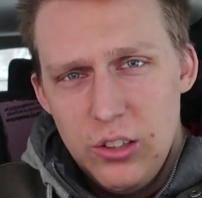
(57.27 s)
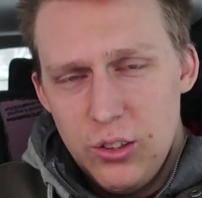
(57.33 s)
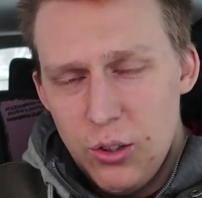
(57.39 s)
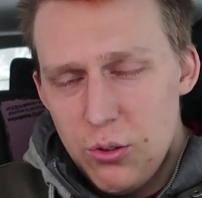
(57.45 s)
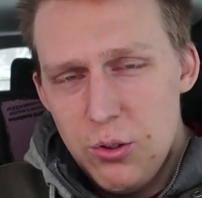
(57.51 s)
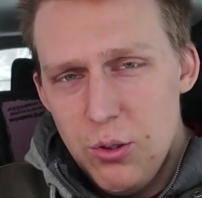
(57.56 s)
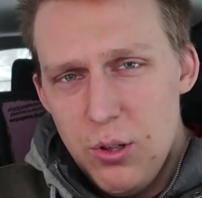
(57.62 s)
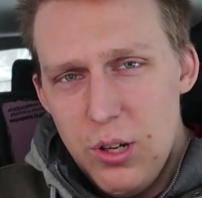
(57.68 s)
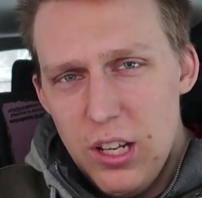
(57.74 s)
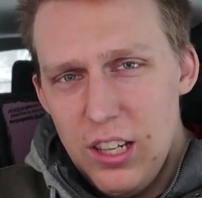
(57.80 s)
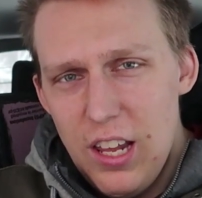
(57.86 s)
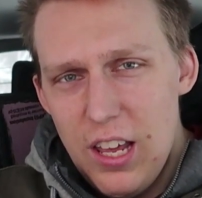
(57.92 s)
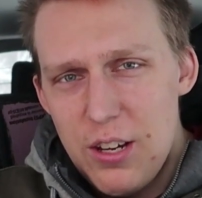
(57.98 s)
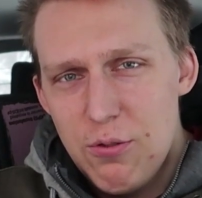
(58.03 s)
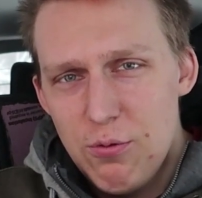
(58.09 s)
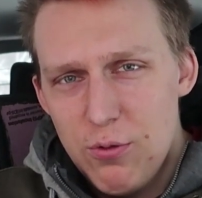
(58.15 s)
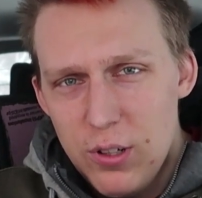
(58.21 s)
don't you get
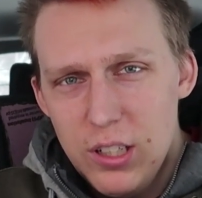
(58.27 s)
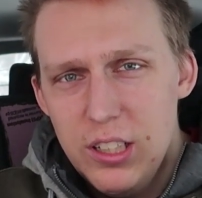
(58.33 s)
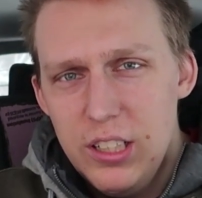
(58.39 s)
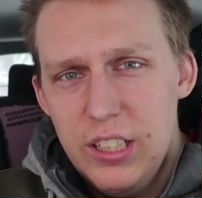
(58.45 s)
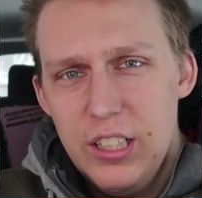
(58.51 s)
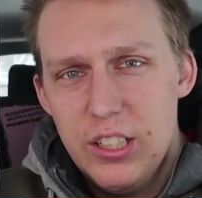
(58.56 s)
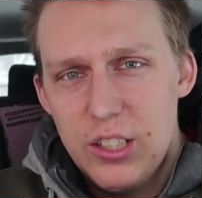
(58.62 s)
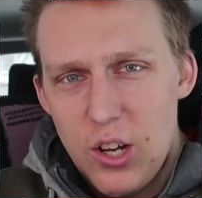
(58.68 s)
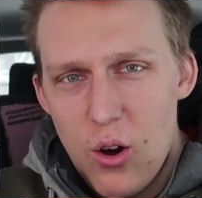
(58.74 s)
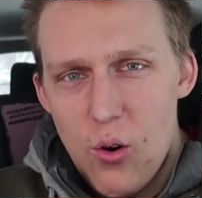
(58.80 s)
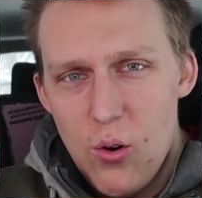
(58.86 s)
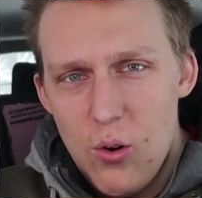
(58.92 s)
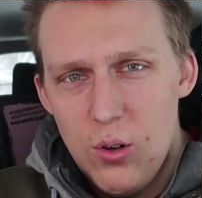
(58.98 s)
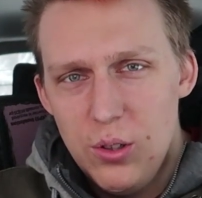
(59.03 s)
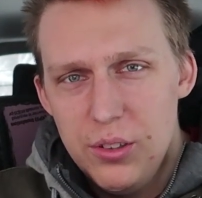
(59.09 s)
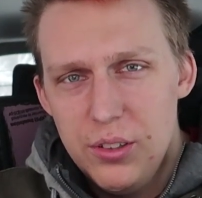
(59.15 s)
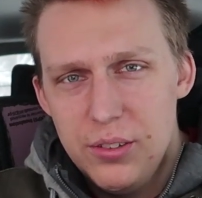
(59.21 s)
really
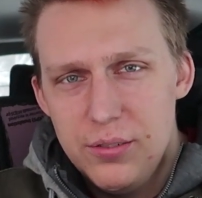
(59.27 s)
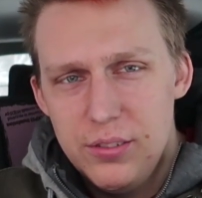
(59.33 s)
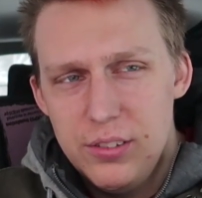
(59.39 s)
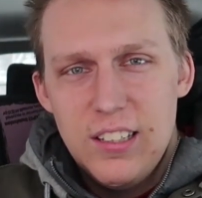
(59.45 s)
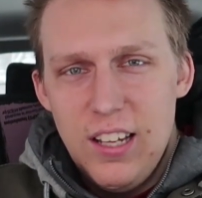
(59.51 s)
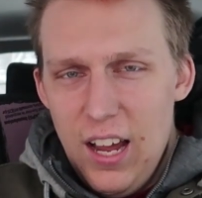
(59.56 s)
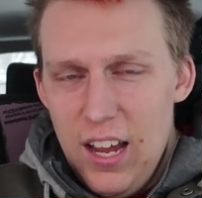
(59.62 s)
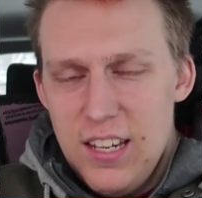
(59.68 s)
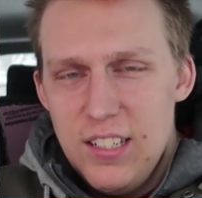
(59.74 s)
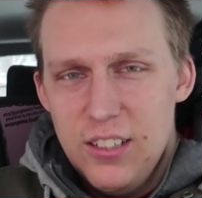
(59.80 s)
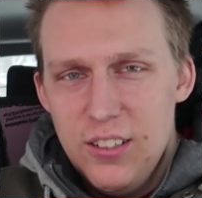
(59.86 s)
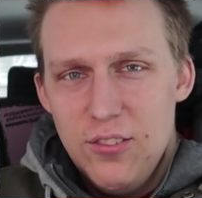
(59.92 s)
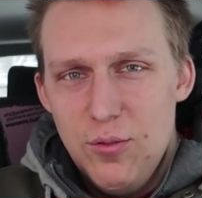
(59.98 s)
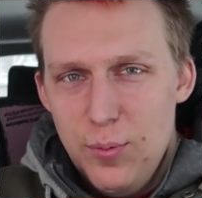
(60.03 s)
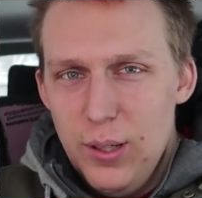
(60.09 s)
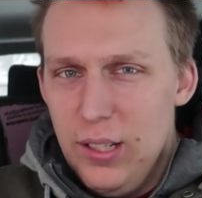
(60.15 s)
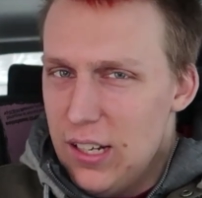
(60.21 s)
cold? Kind
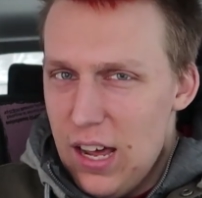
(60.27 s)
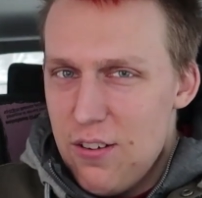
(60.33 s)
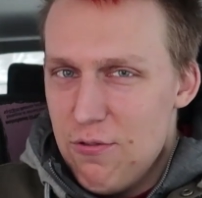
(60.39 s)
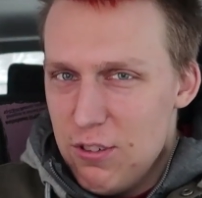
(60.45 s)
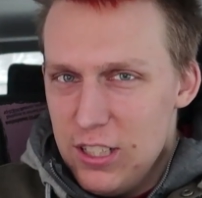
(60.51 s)
of, but not